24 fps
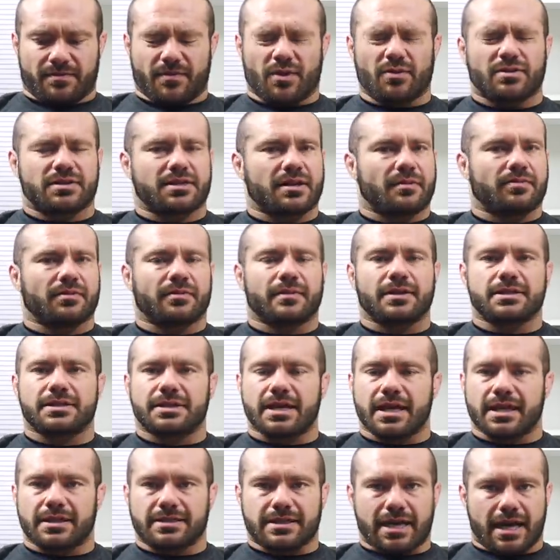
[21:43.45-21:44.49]
Most supplements
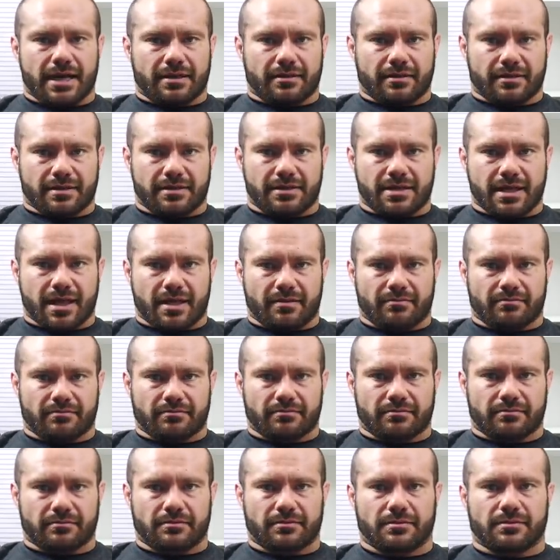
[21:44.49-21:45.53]
stay exactly the same,
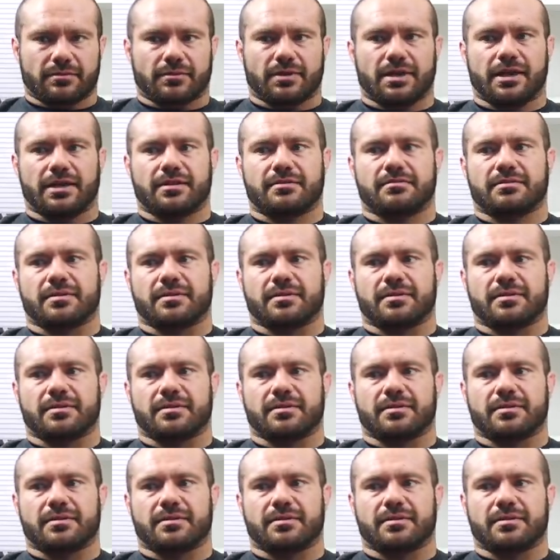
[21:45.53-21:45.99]
right?